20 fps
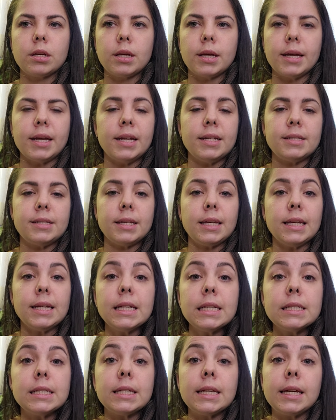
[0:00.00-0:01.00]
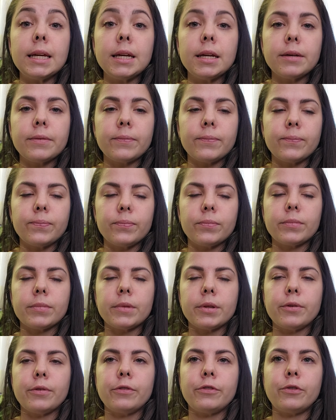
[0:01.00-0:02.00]
it is easy
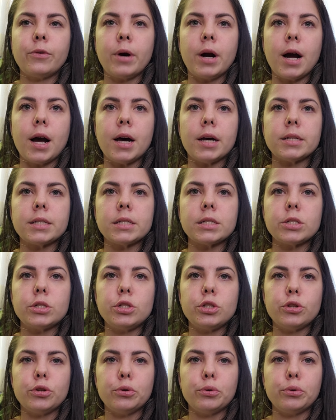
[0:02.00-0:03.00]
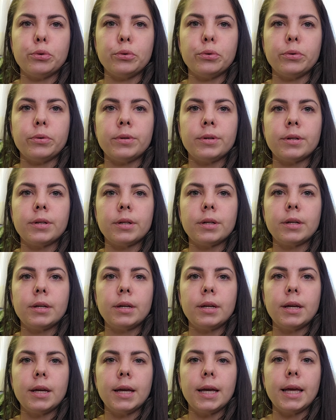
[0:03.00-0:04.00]
for us to
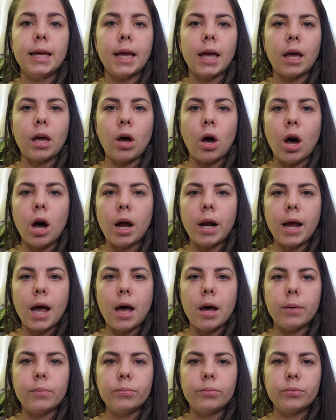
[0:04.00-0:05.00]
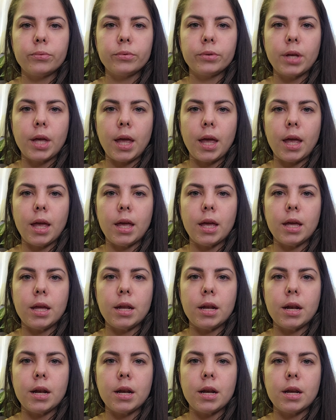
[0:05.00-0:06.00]
get caught up
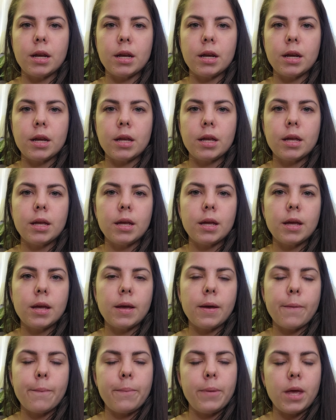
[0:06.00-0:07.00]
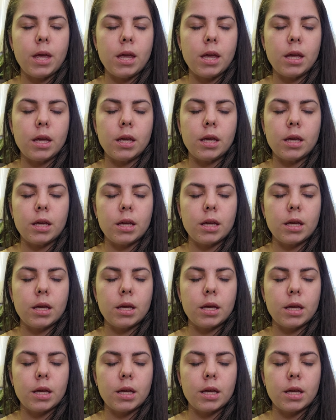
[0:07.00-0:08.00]
in being
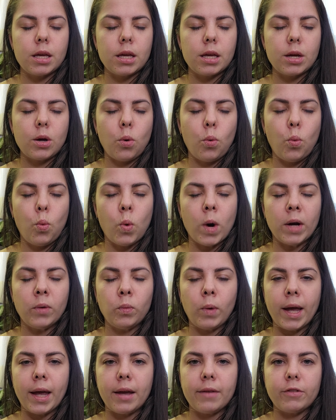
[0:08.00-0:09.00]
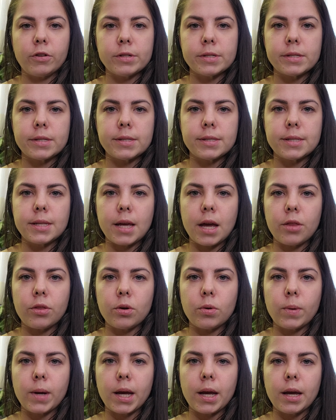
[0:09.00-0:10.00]
one way versus the
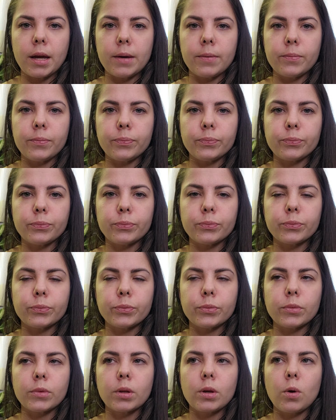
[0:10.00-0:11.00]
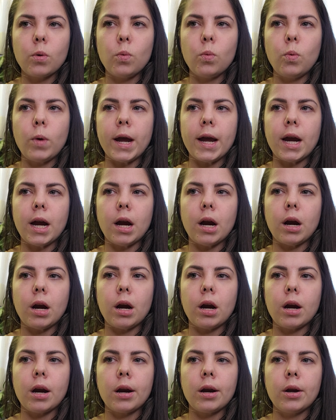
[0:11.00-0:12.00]
other way,
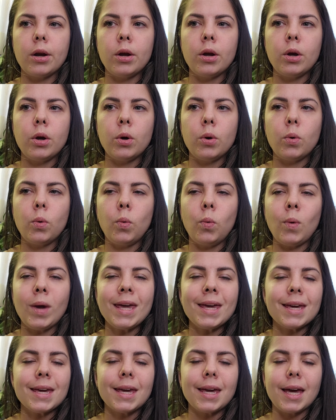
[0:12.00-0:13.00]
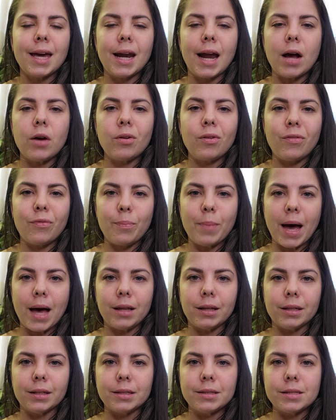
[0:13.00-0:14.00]
where we can get out of
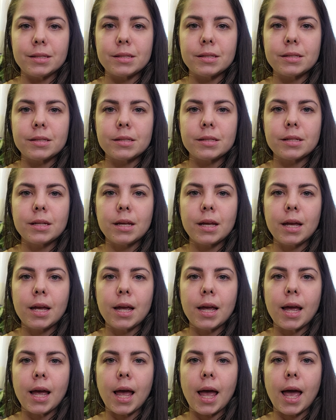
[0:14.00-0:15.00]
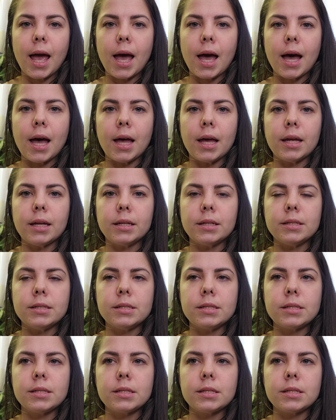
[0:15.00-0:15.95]
balance and